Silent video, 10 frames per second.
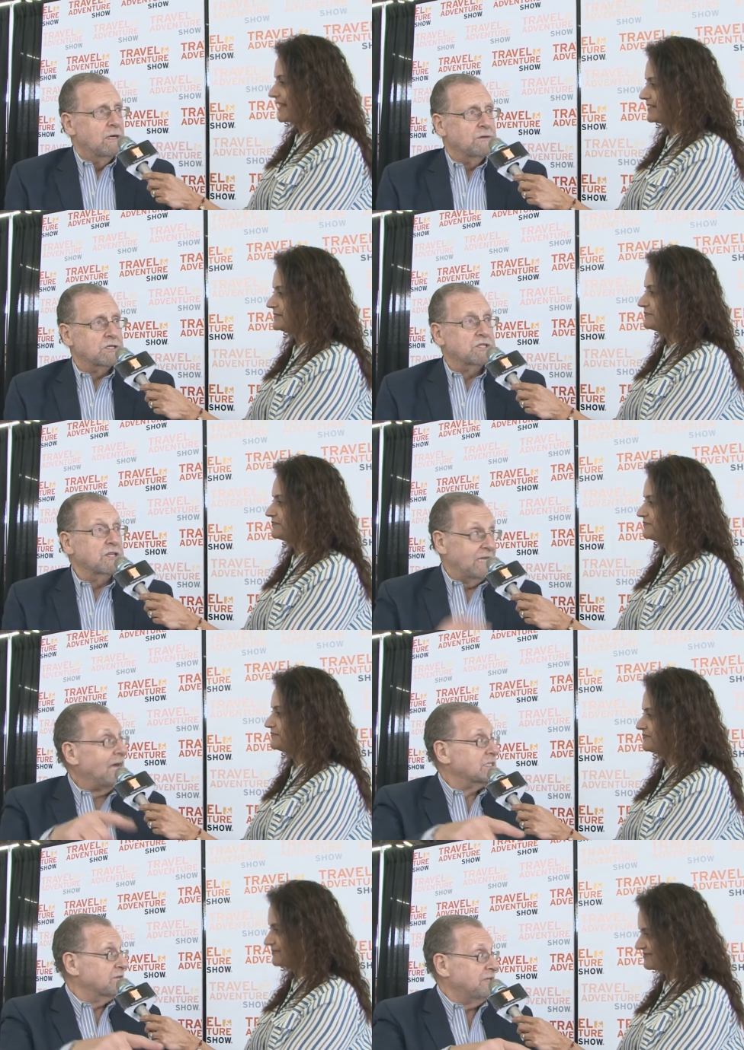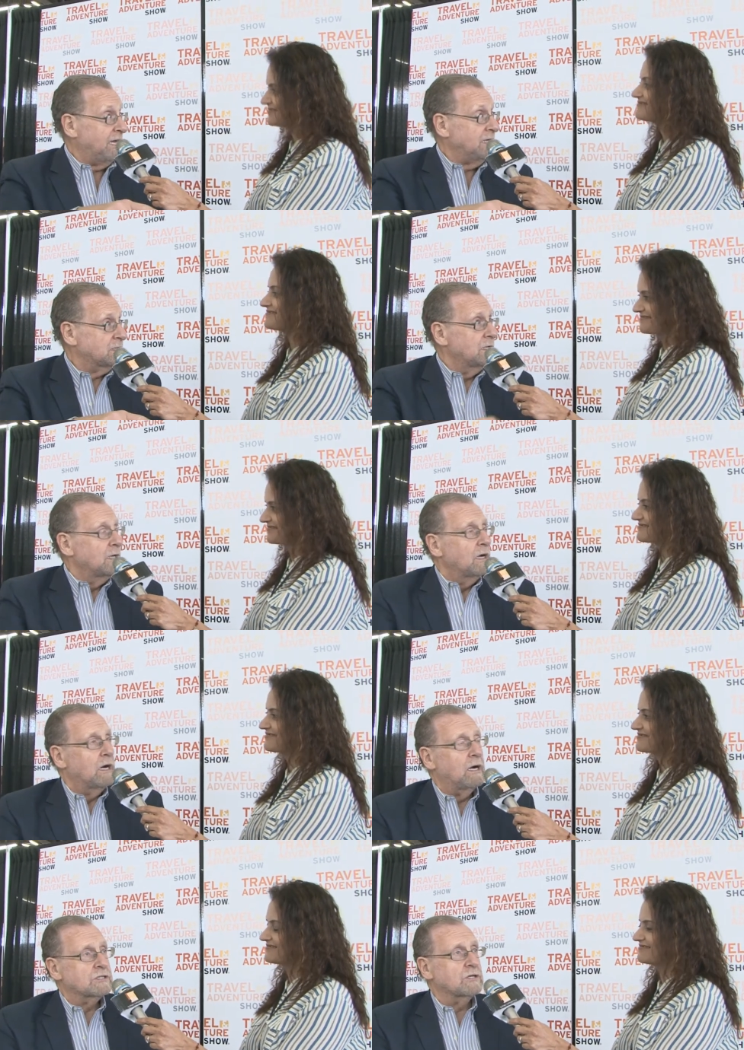Speaker 1: This is the last of the eight.
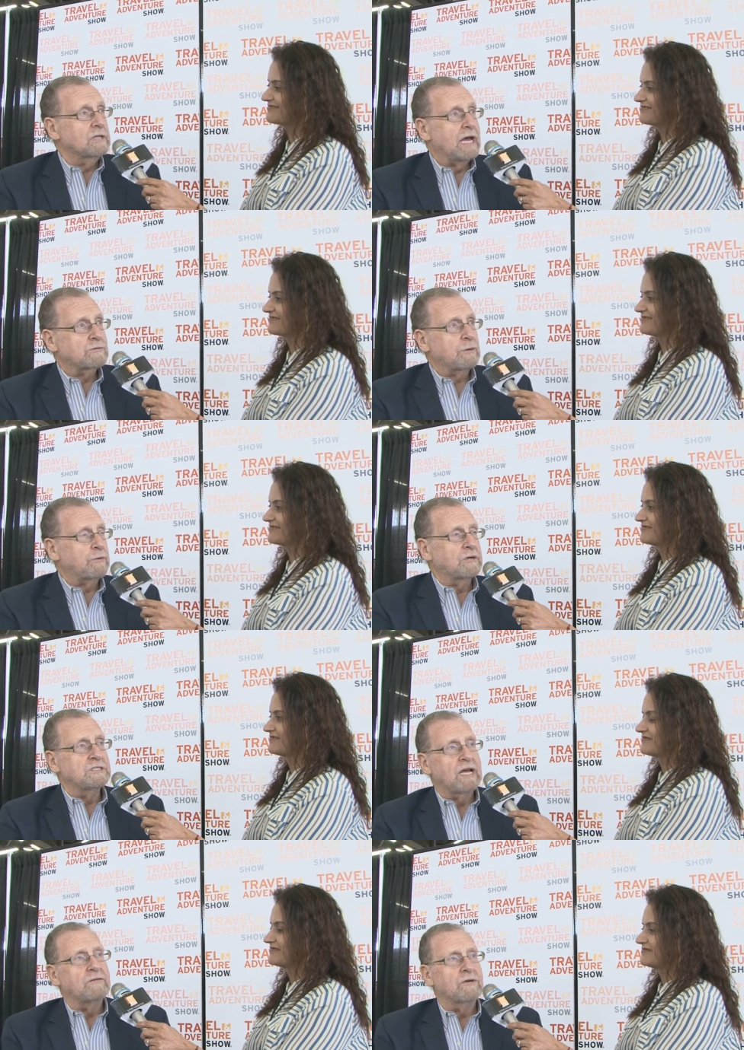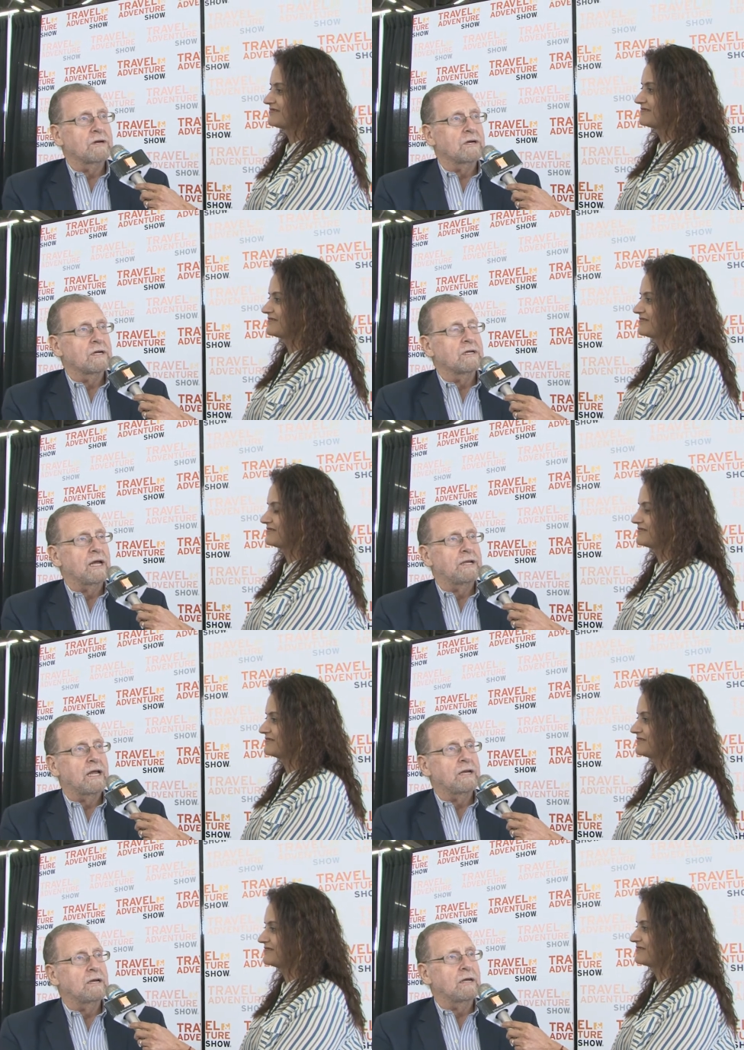Uh, so last week we were in Denver, and, and
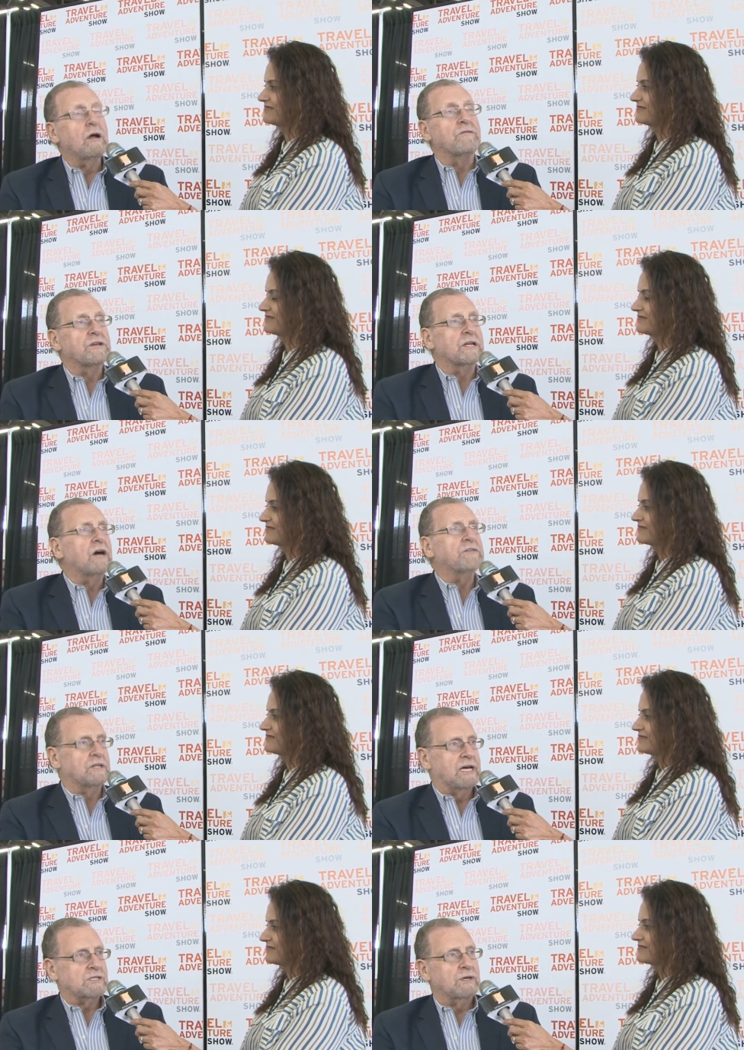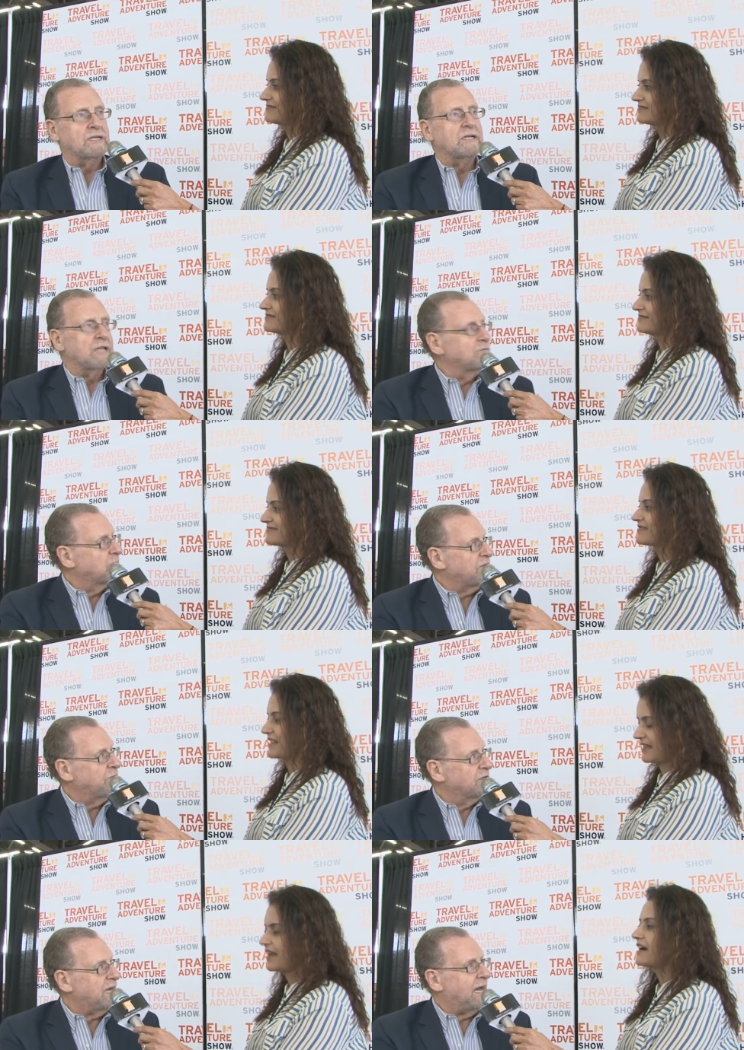then uh, no Philadelphia last week, and then Denver
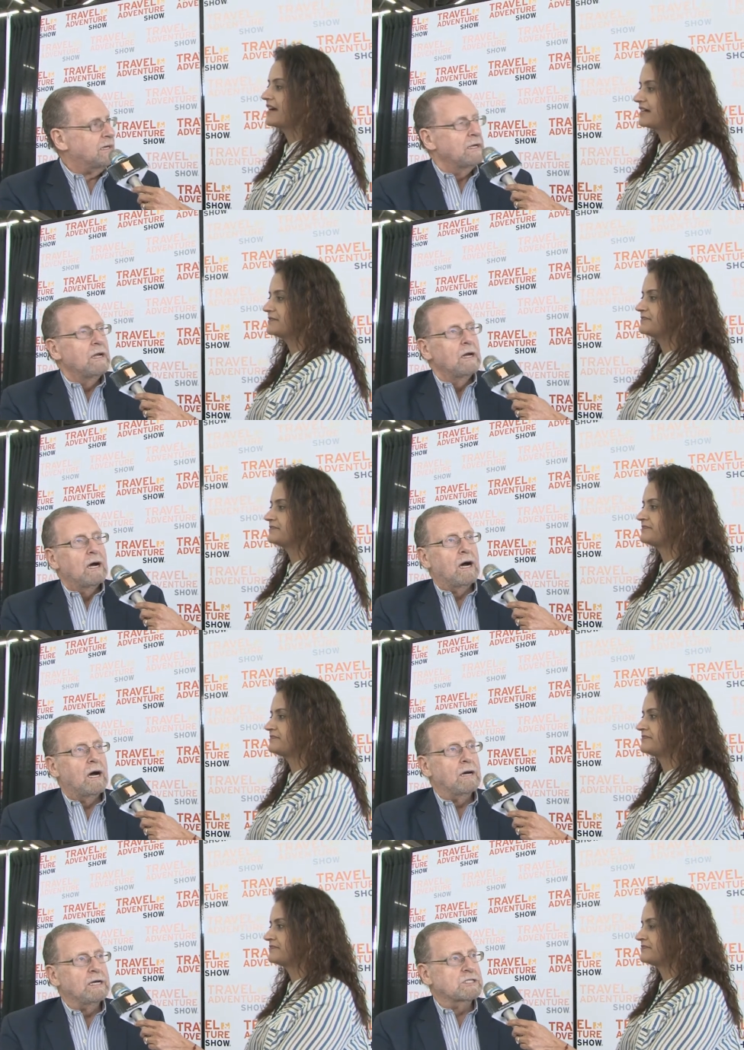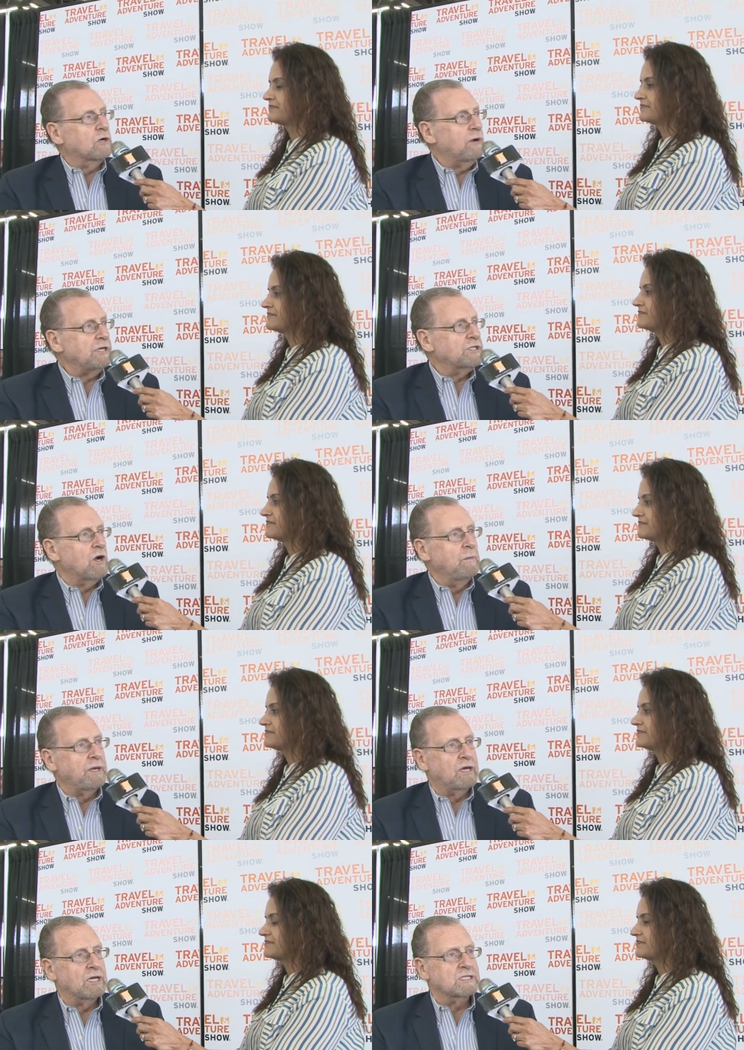before that. Uh, it's a great show
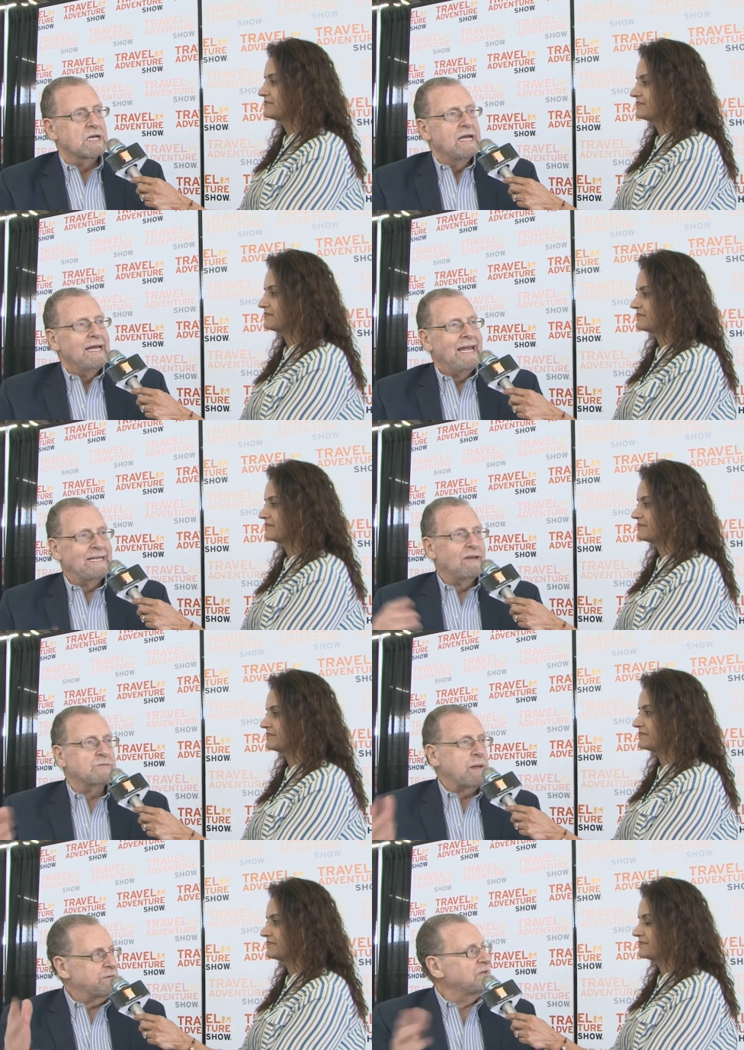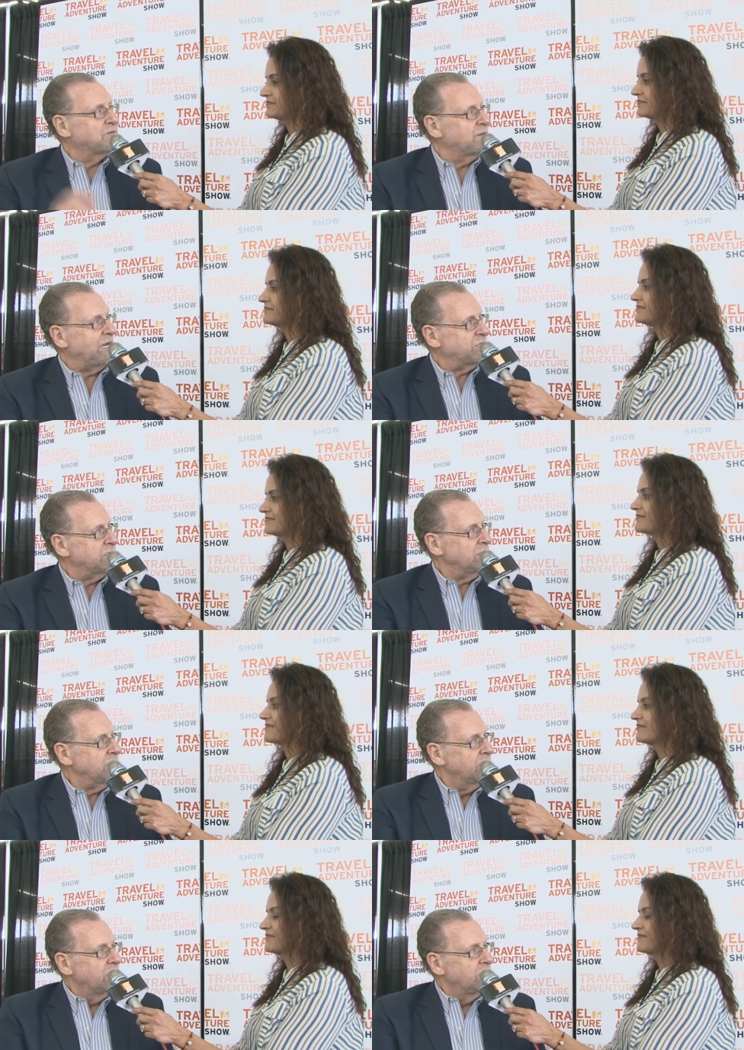because it gives people information.